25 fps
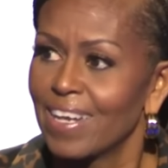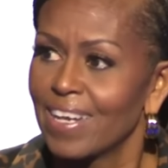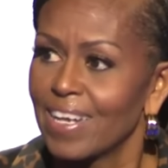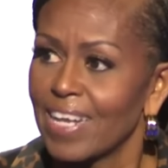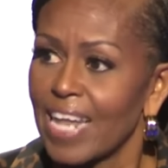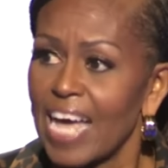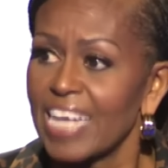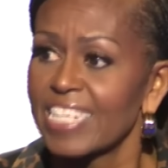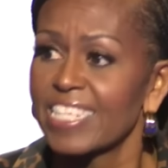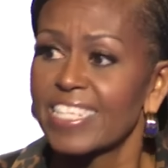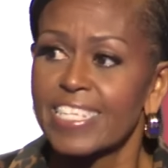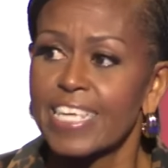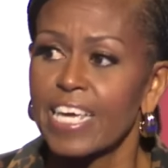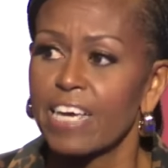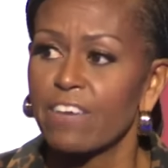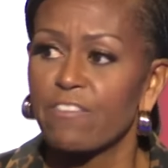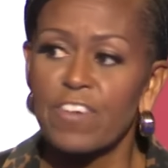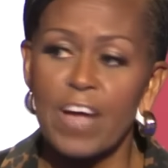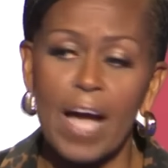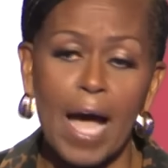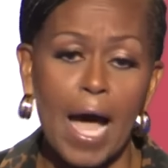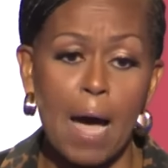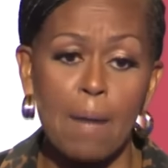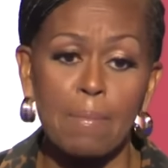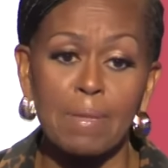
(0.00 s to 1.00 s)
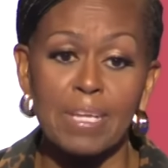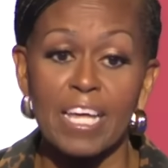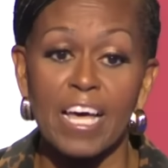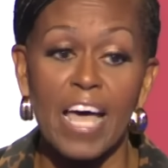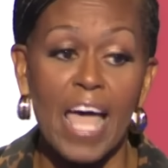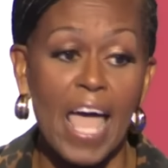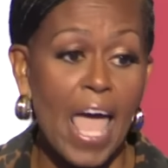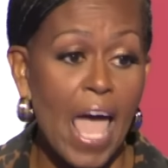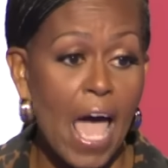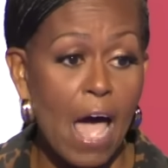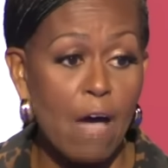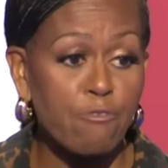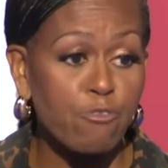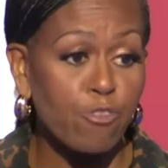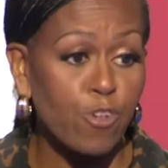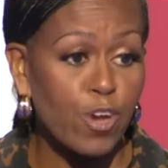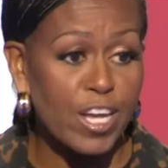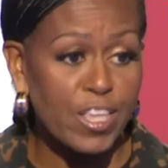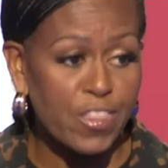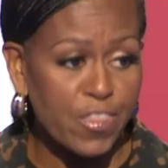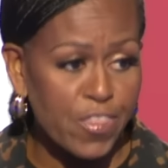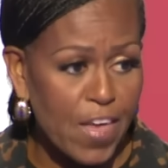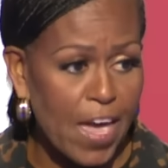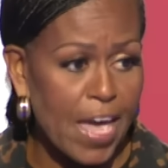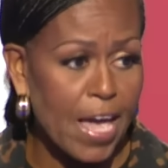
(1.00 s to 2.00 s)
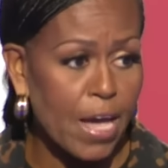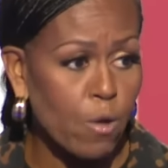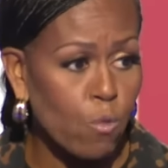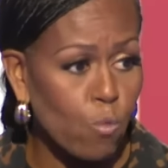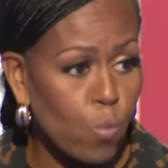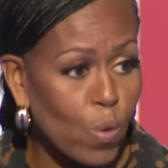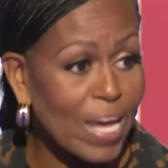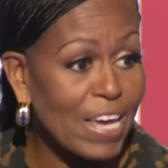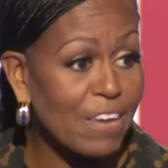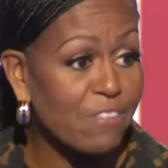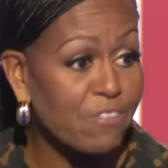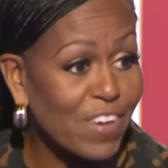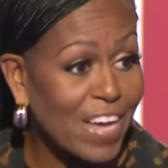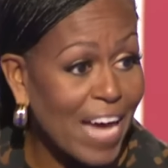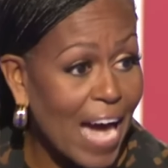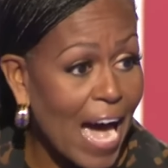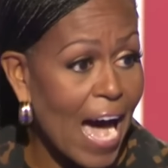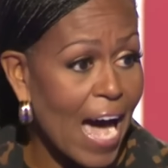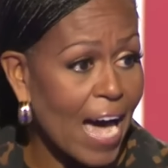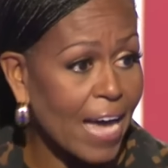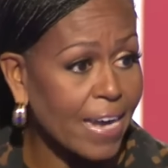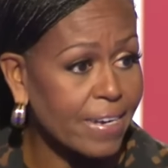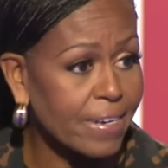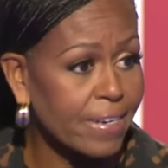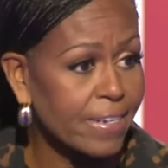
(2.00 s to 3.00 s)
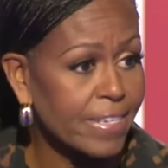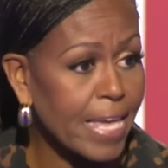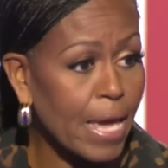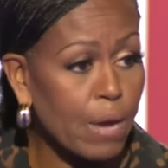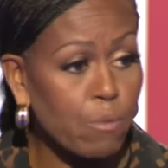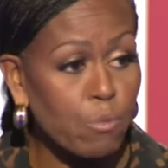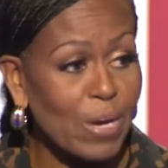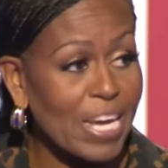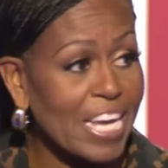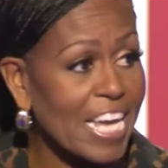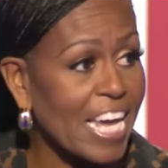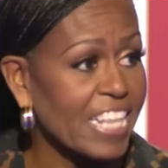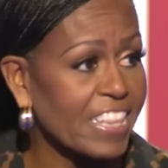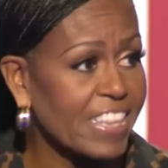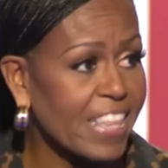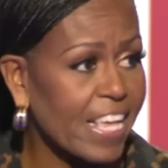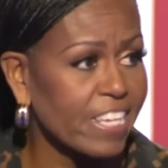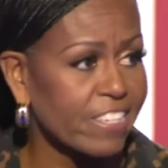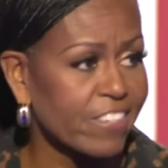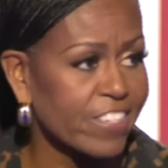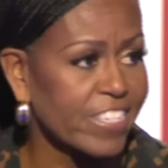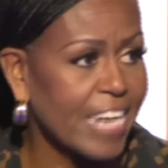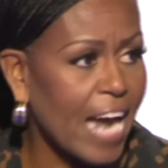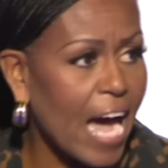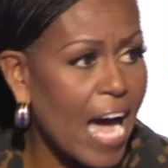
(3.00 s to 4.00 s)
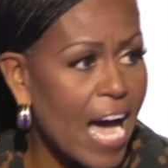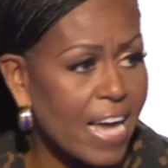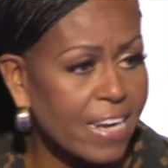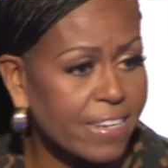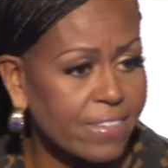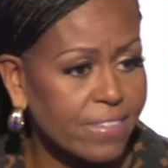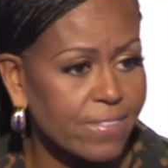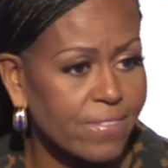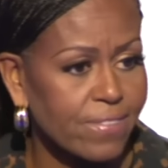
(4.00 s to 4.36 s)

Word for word: Let's give Kamala everything we've got. Can we get this done?